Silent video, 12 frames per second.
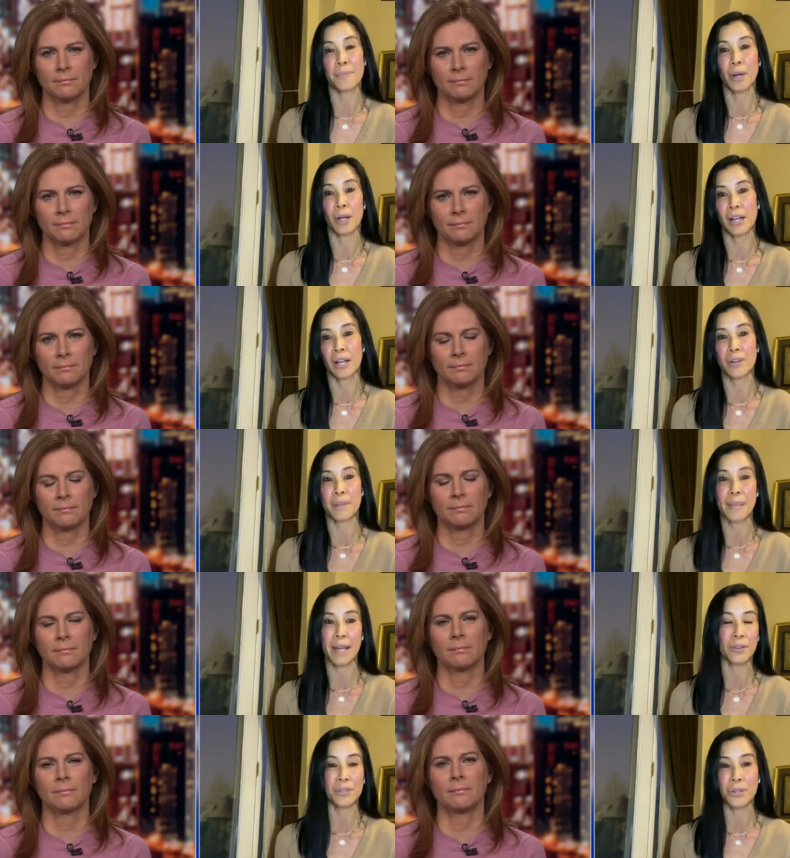Speaker 1: and Paul Andre
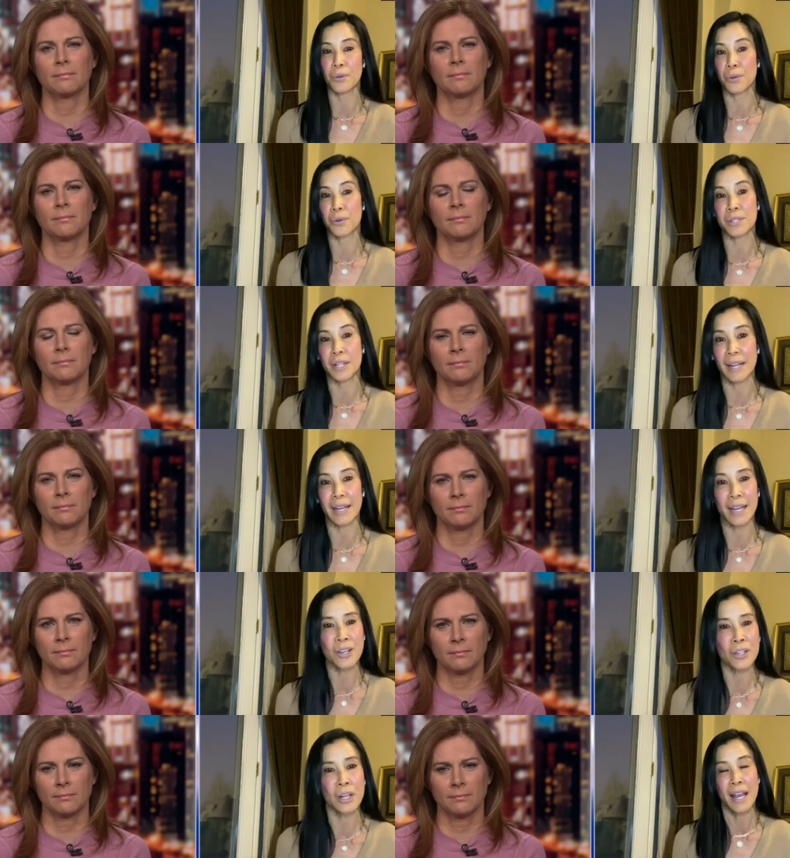Michels, who, who's not
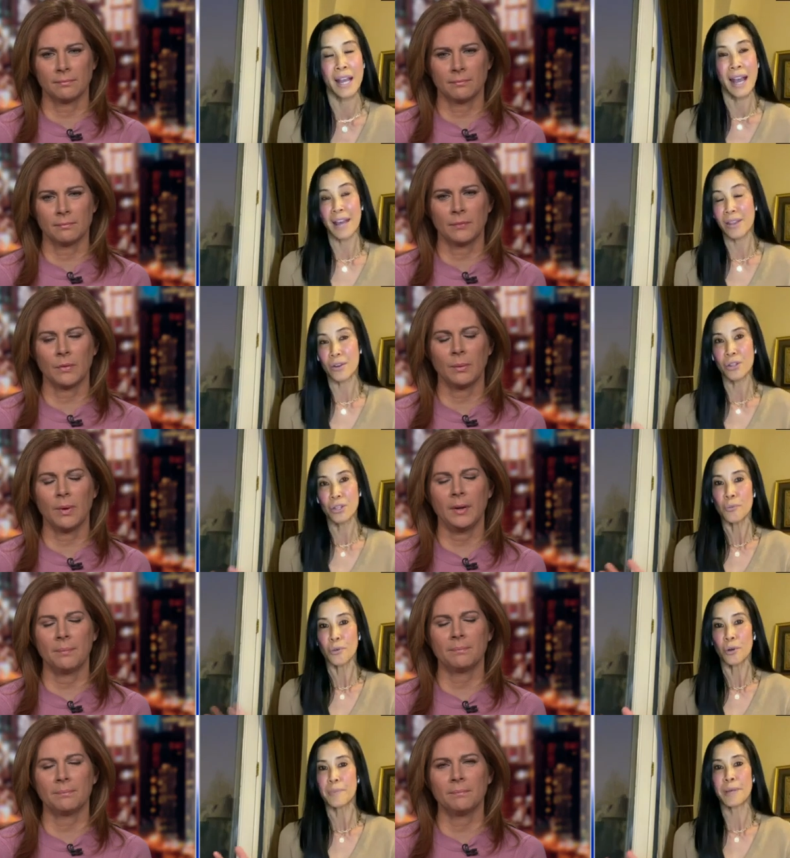Asian. And there are
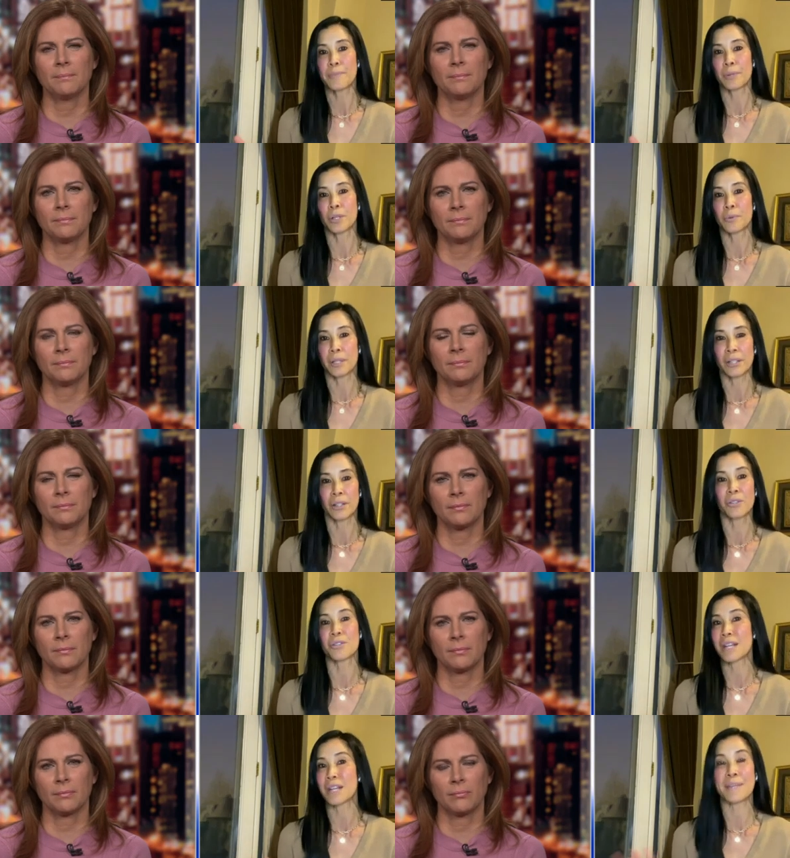mm-hmm. two more people who were
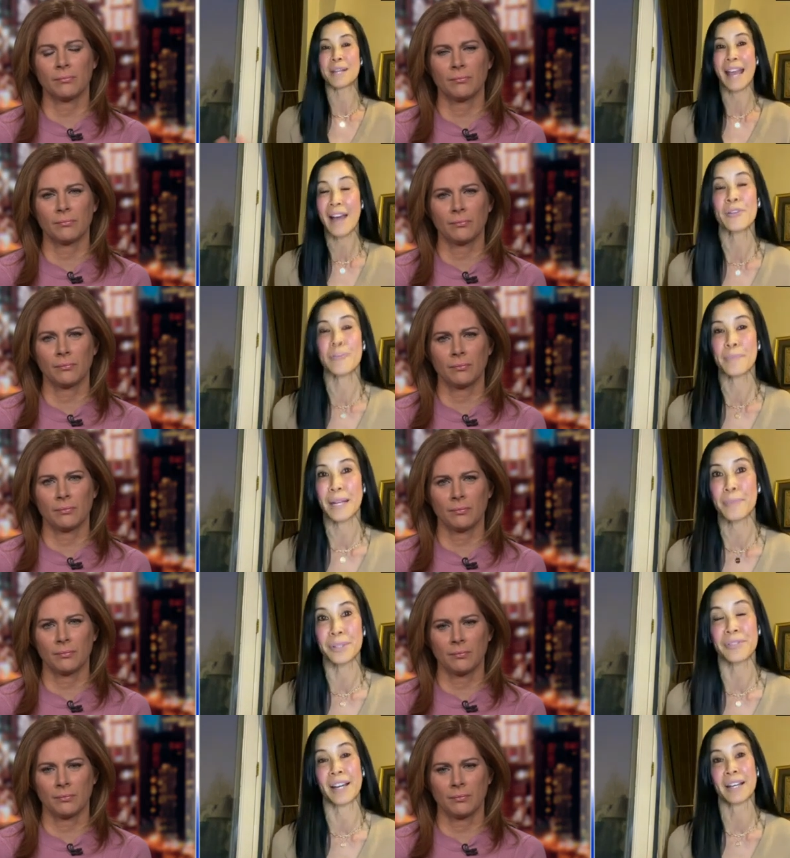killed whose names I haven't been
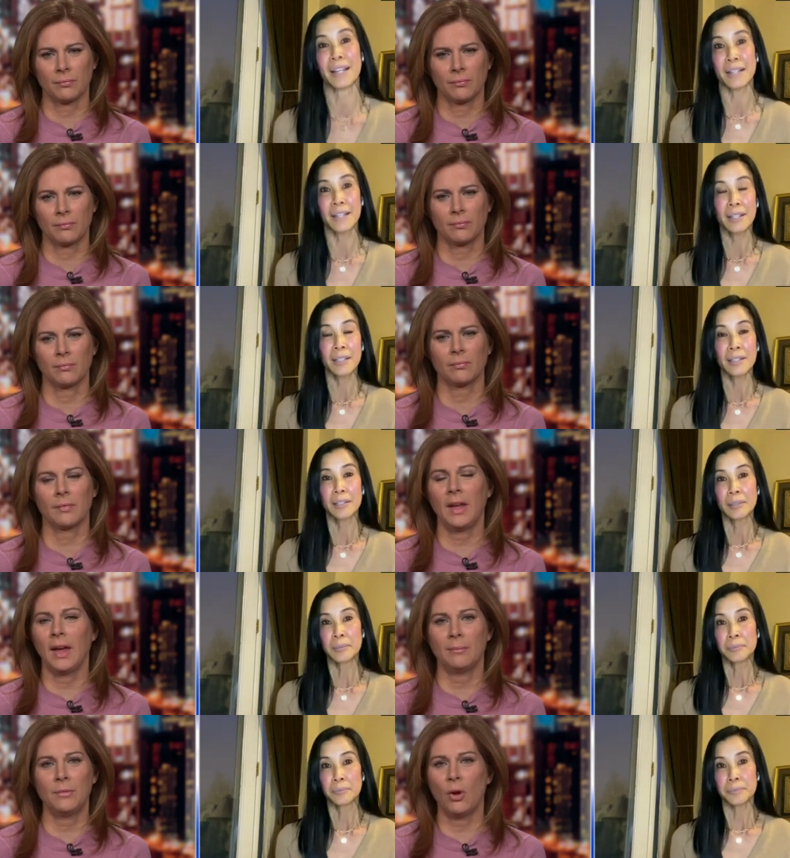able to find.
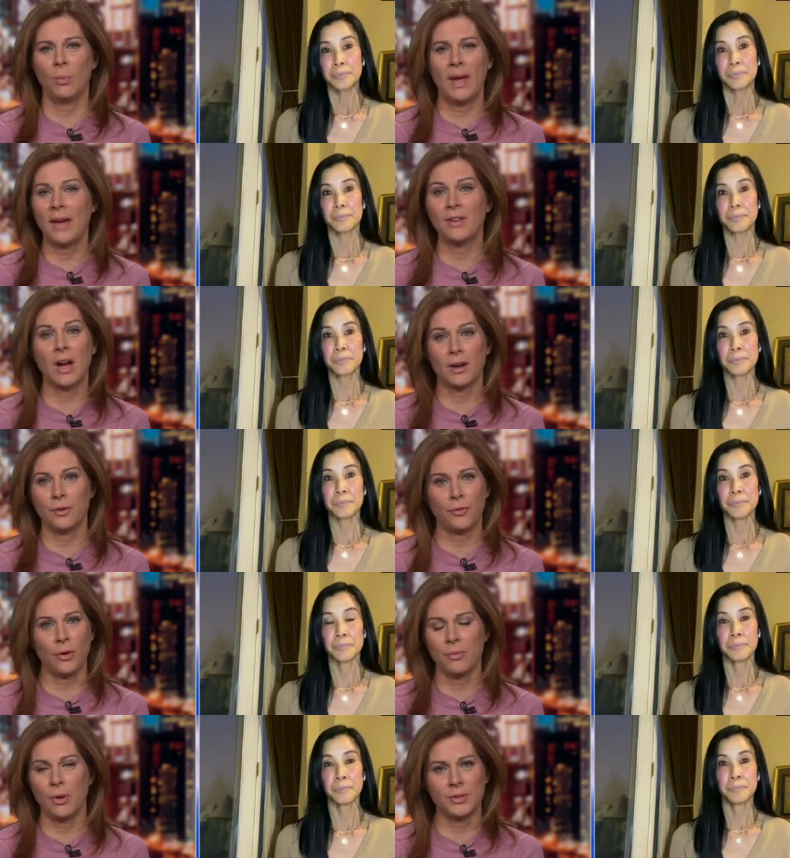
Speaker 2: Yeah, no, we have not
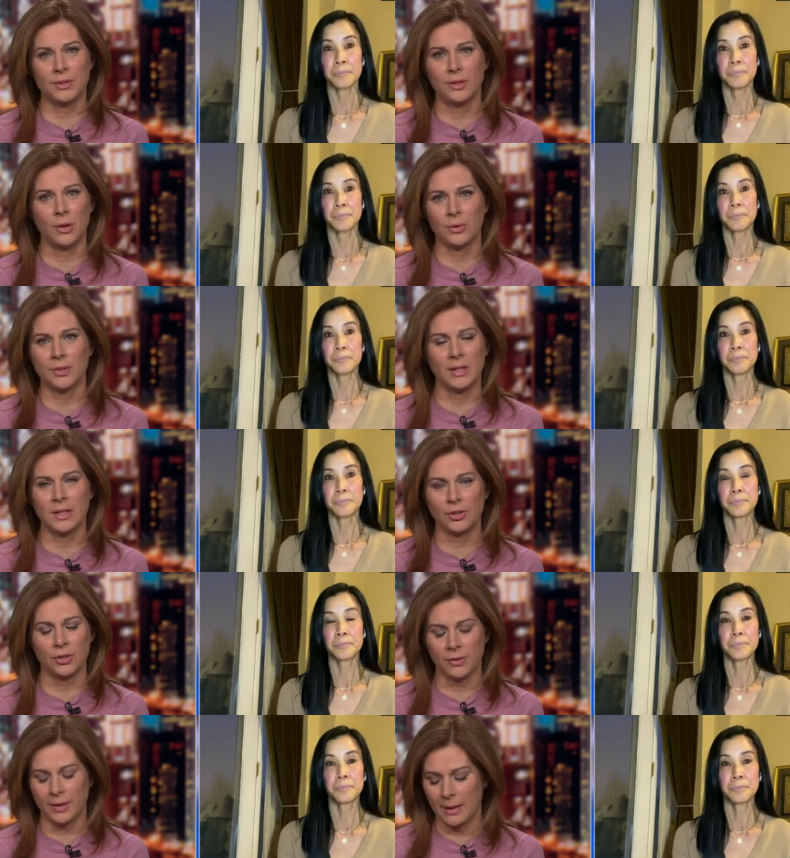confirmed those those
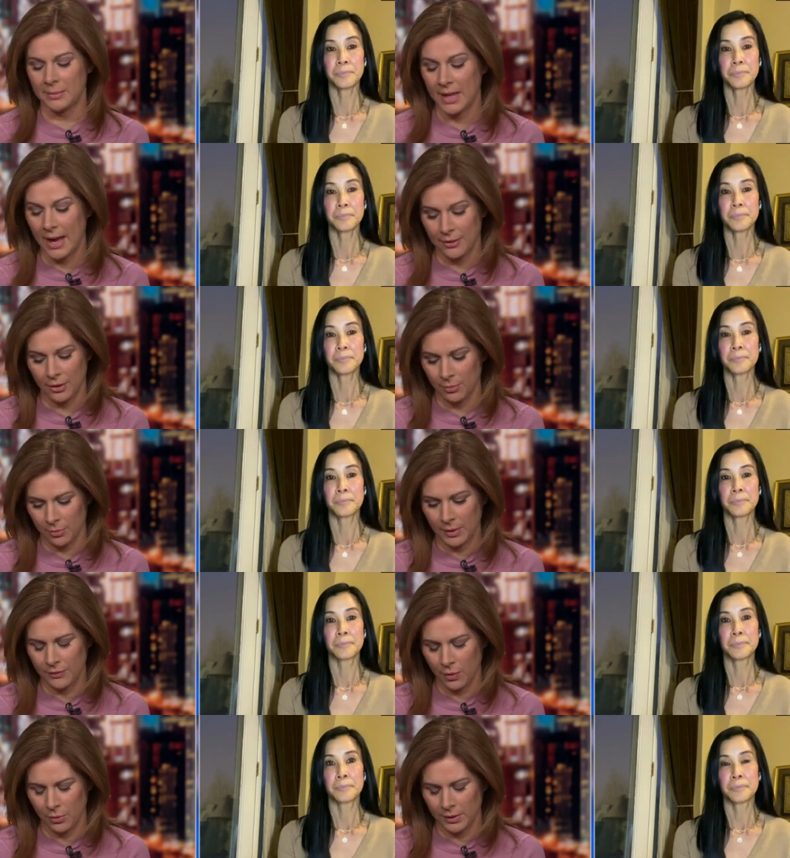additional names either. We
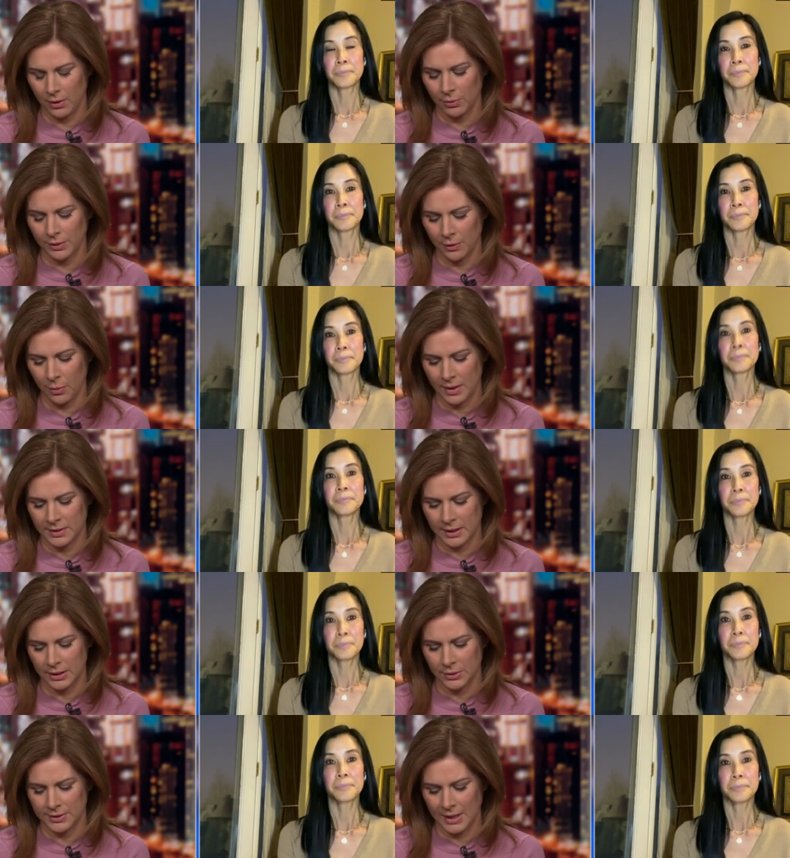have only only the ones that
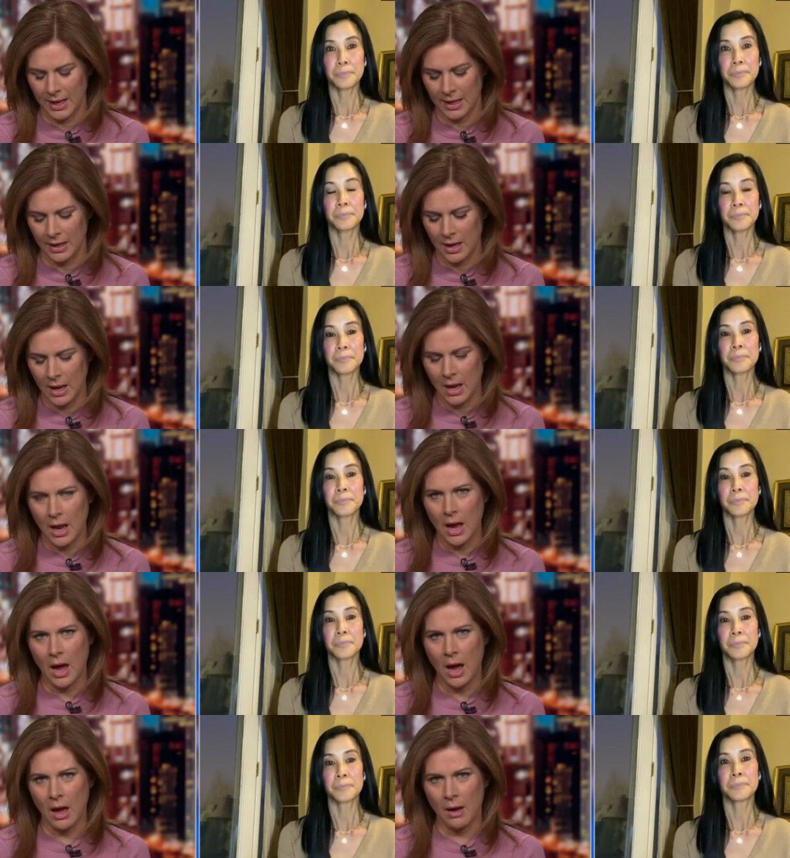you said.
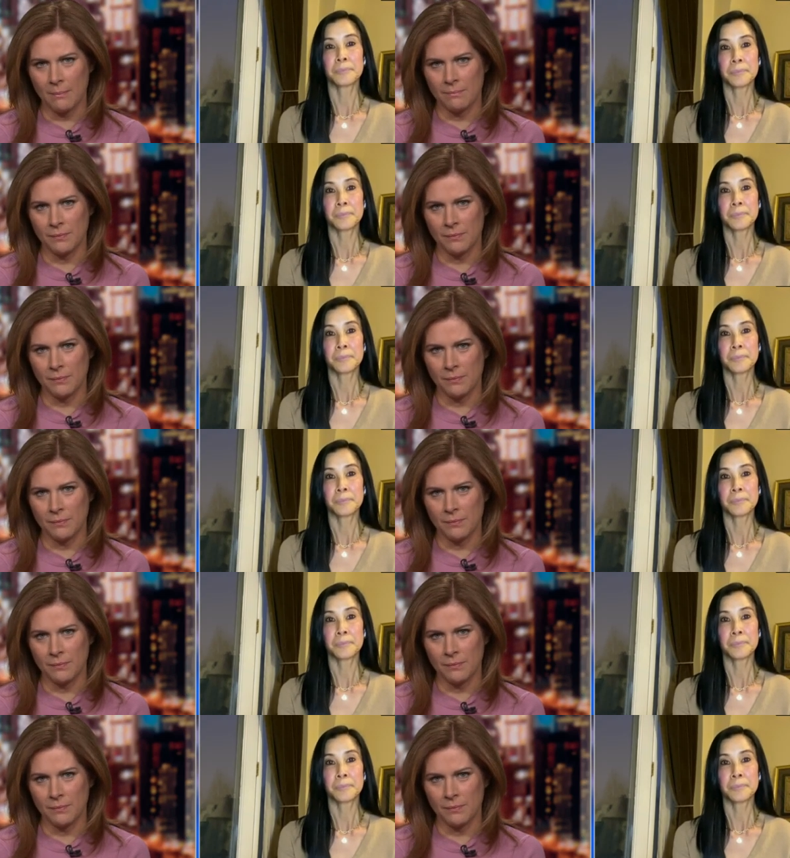Um,